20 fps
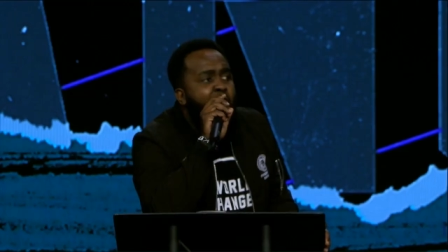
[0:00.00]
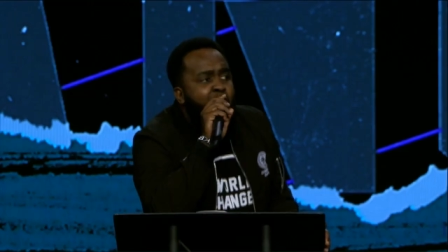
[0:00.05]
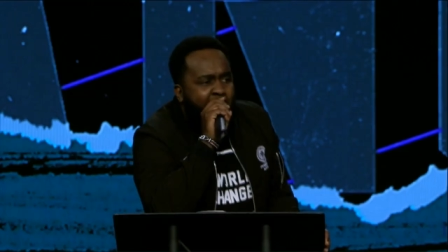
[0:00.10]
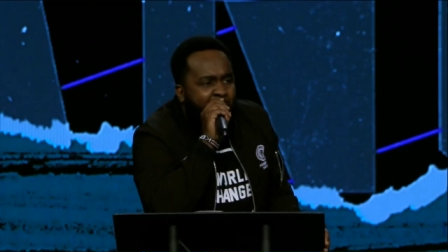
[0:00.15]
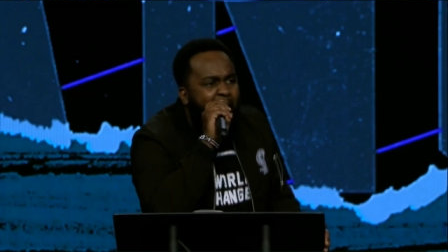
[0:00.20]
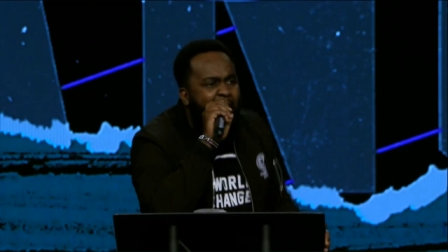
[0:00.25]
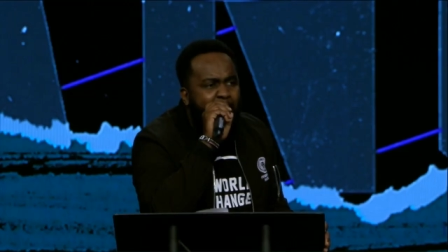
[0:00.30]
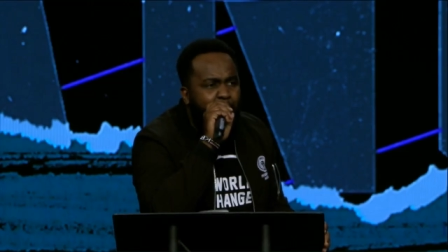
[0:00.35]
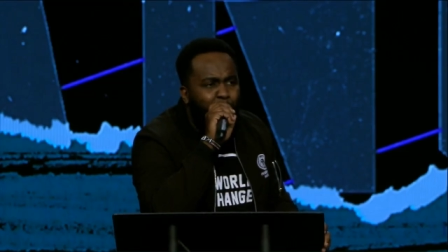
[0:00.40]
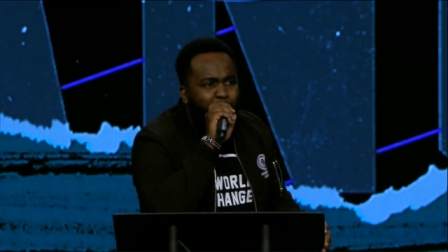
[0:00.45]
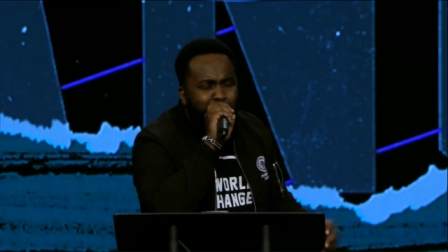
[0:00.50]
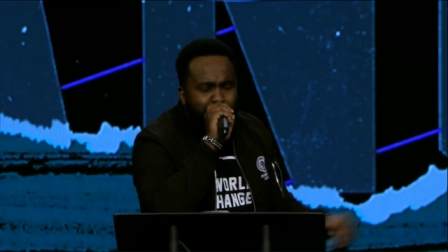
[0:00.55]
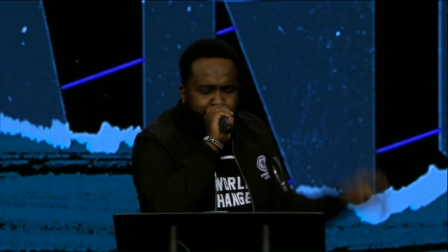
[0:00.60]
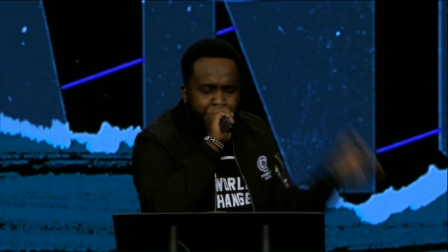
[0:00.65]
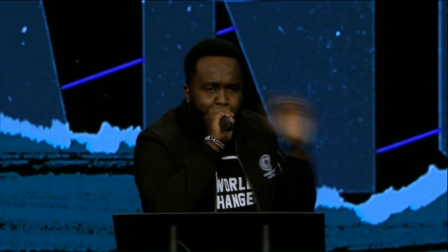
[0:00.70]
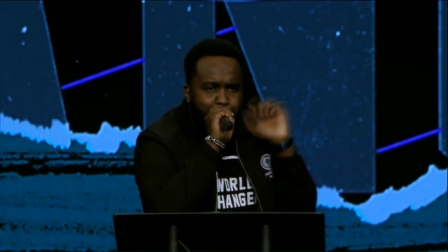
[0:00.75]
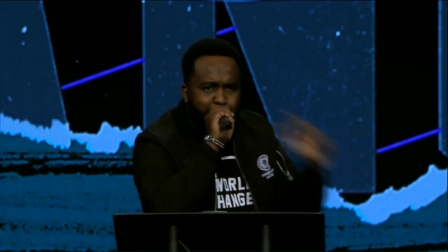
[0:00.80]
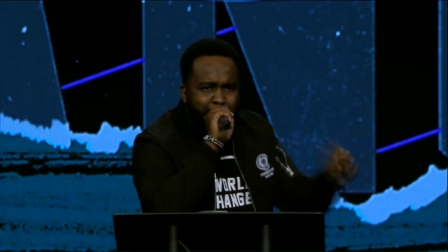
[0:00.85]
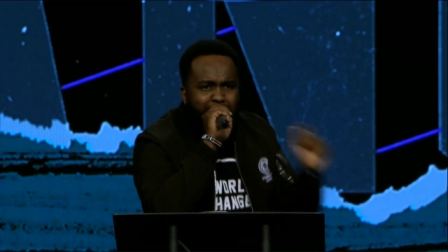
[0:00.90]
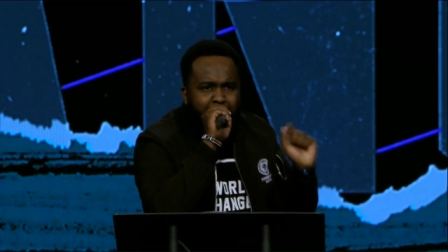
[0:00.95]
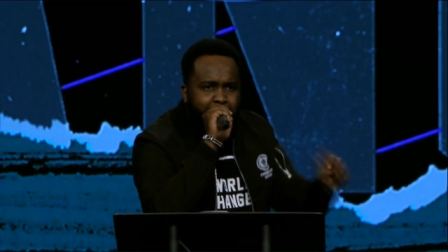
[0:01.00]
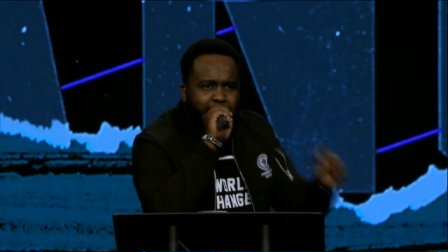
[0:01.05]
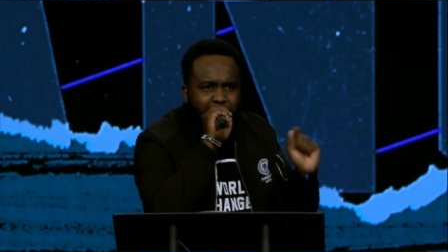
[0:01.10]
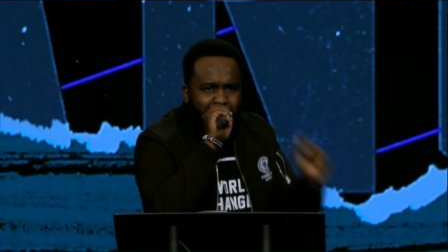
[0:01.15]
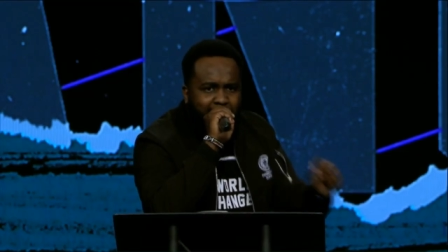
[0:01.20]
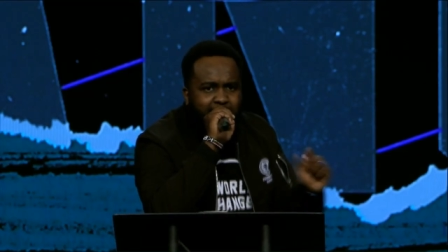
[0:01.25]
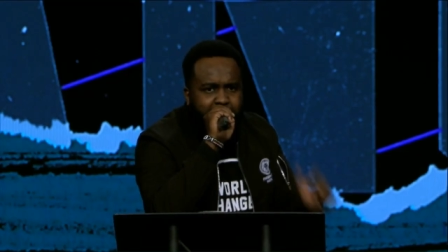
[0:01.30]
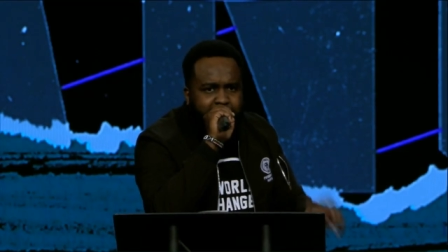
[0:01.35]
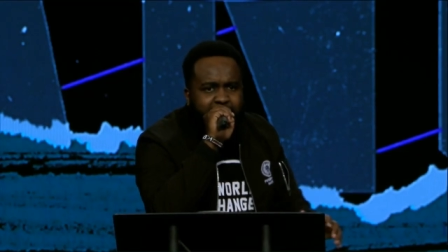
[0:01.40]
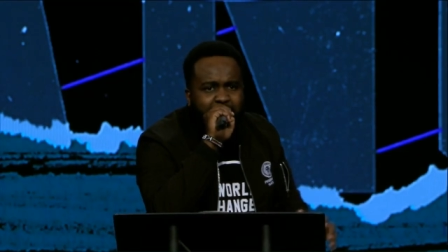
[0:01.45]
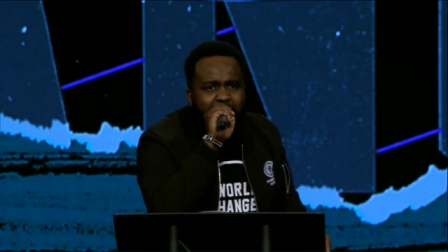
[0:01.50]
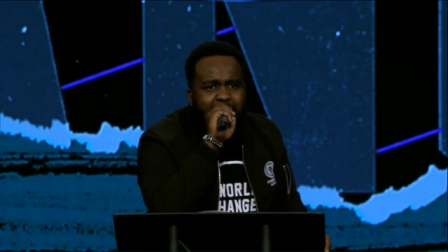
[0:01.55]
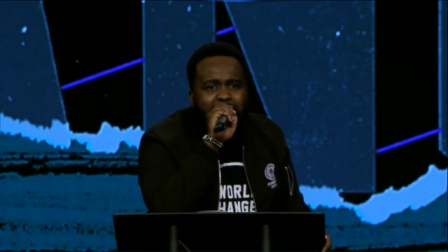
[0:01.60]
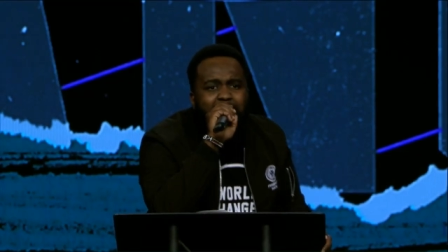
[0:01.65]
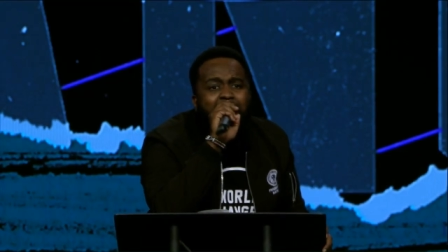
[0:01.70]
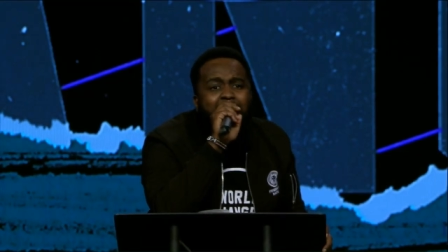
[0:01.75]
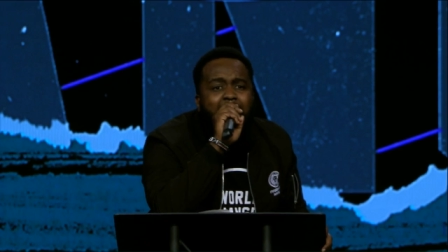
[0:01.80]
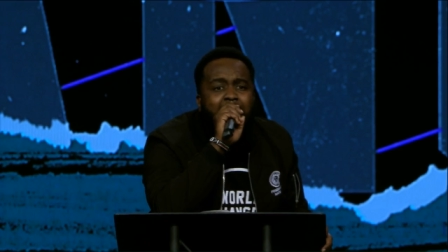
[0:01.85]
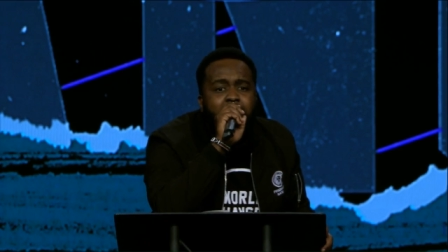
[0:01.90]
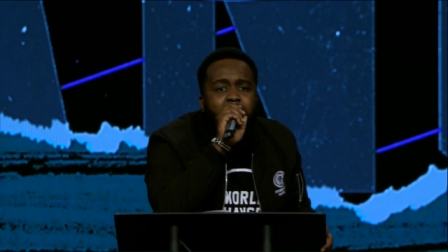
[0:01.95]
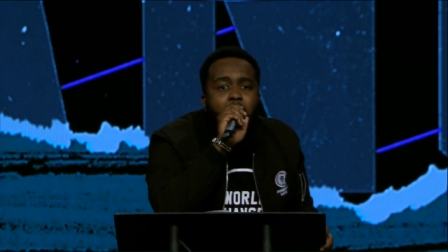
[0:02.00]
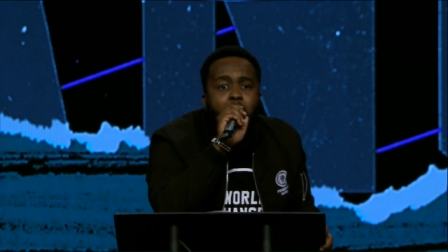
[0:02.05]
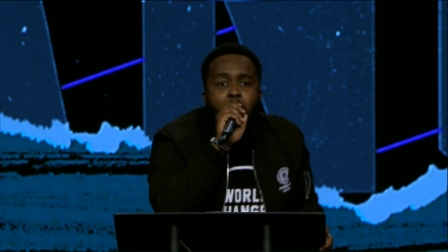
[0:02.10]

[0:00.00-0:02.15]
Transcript: I want the many things in God.